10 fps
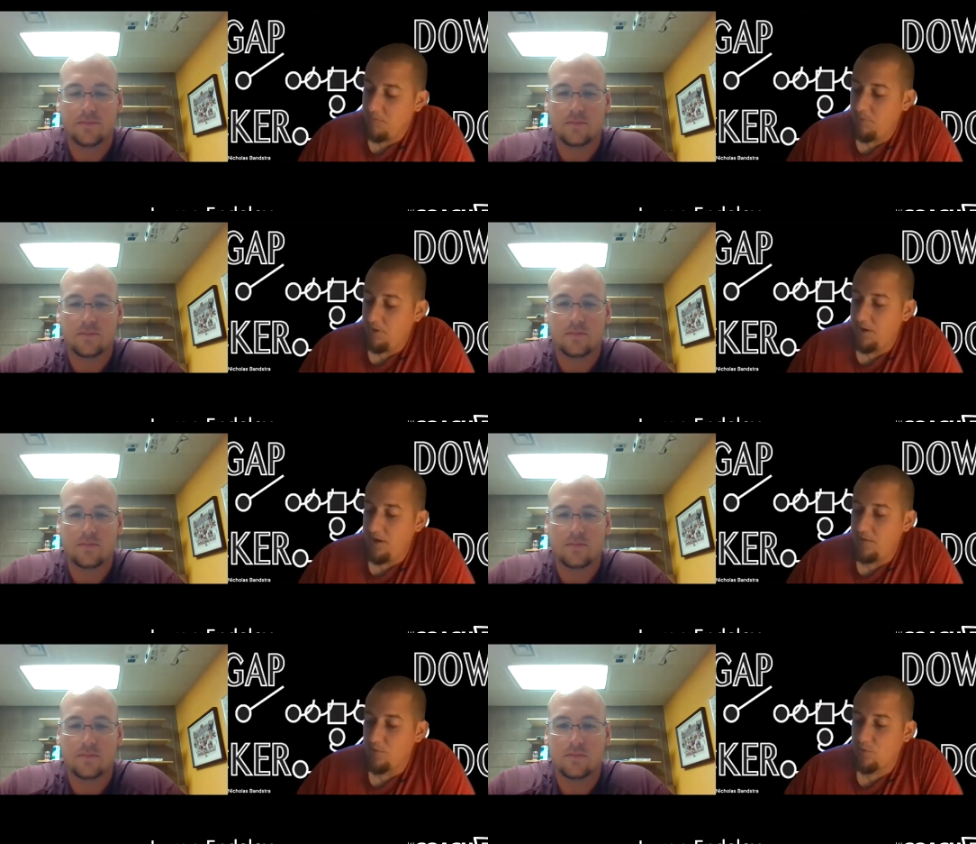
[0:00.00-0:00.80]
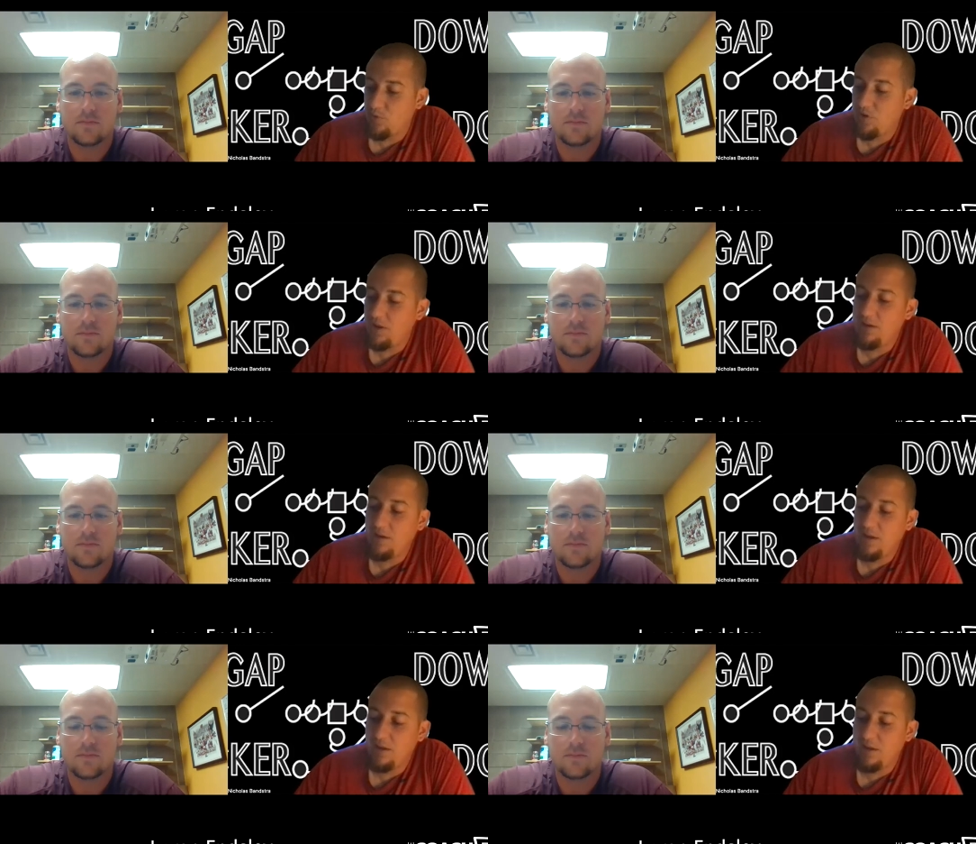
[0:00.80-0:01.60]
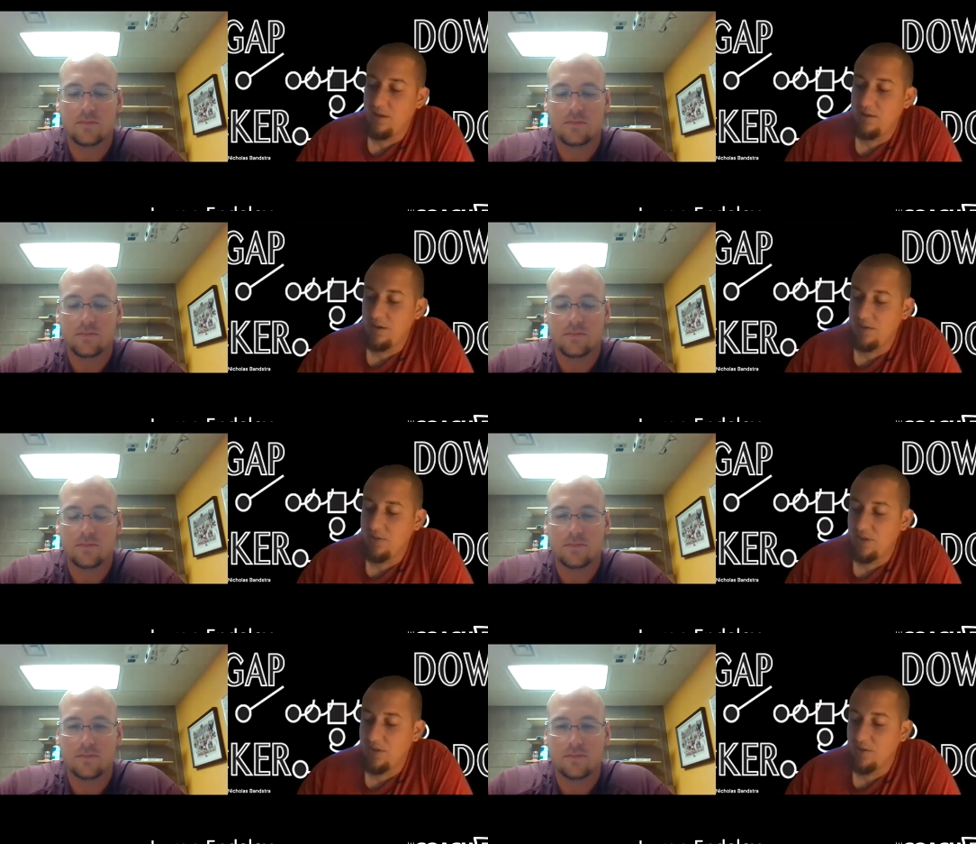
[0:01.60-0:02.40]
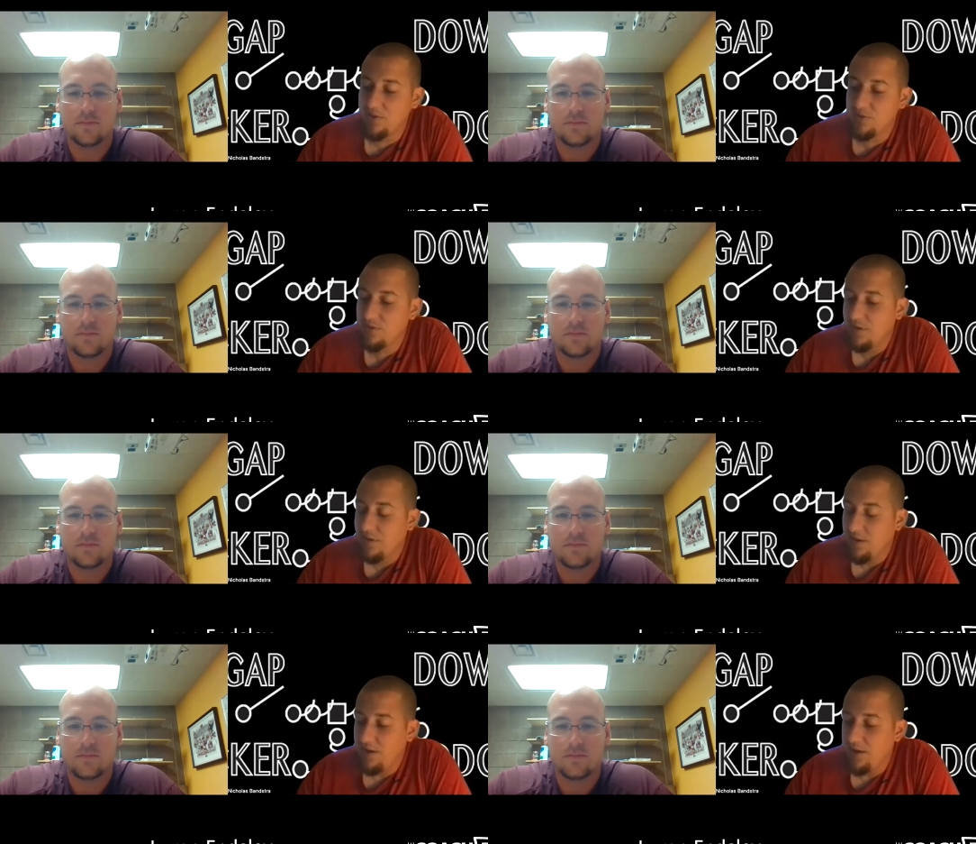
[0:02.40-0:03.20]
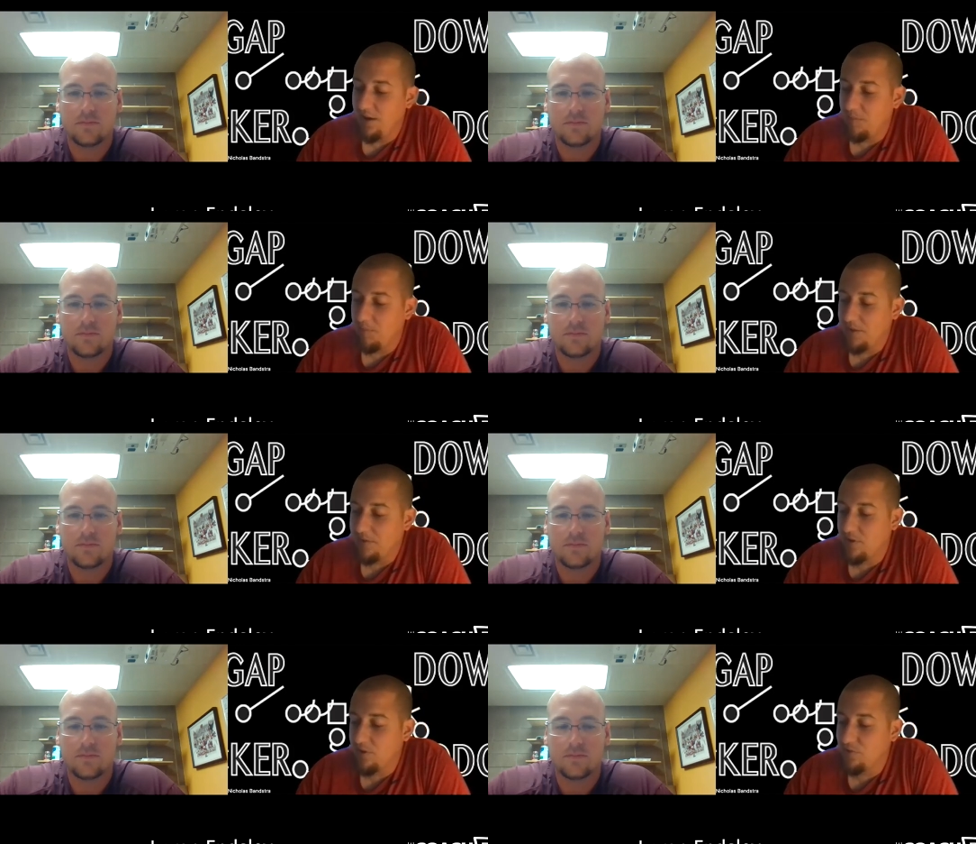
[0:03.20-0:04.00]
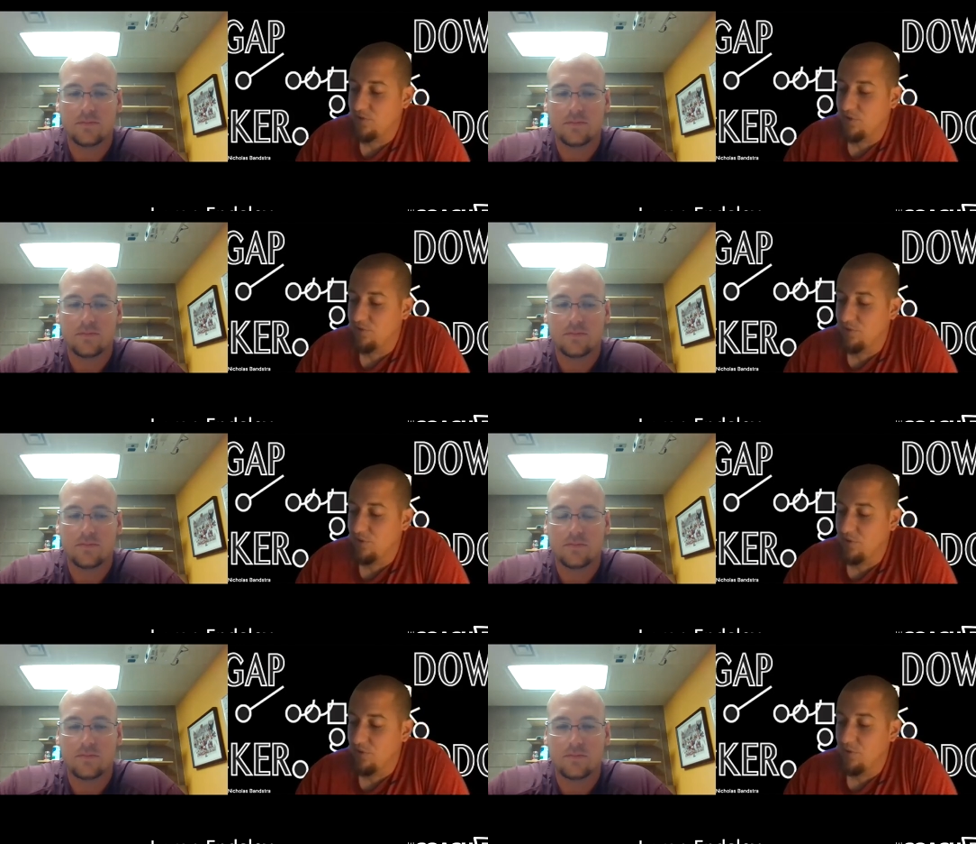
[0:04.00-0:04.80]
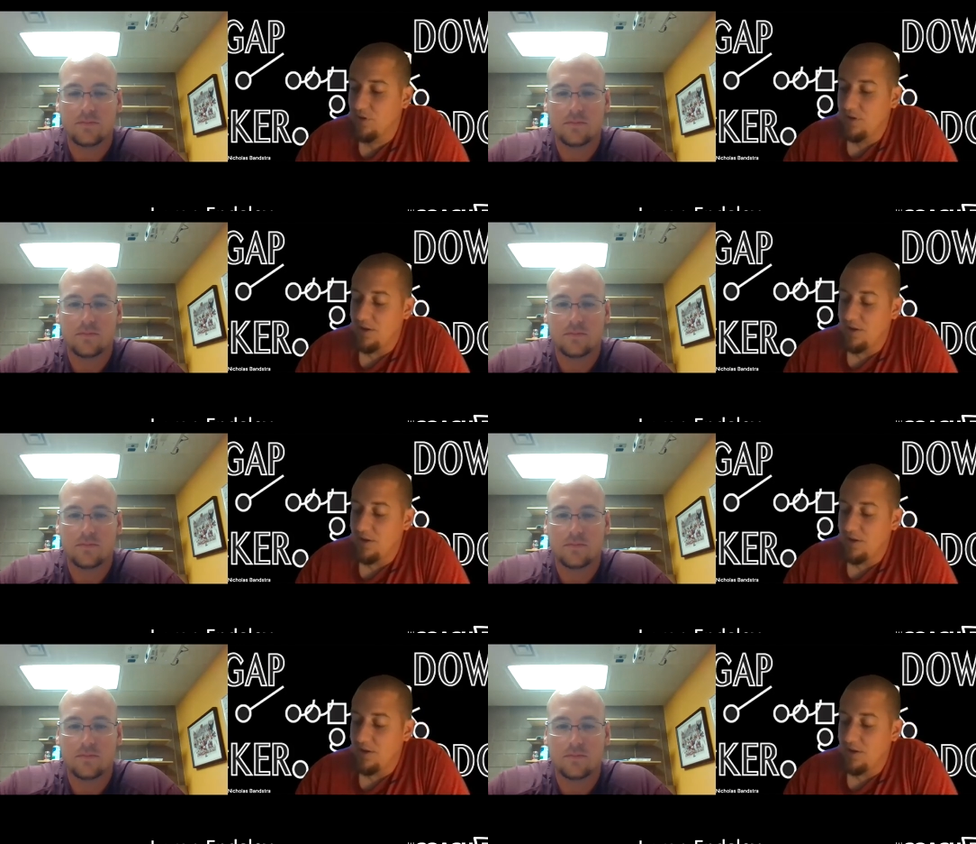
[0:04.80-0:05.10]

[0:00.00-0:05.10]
Speaker 1: but uh, recruiting and anything else um, as Coach goes through.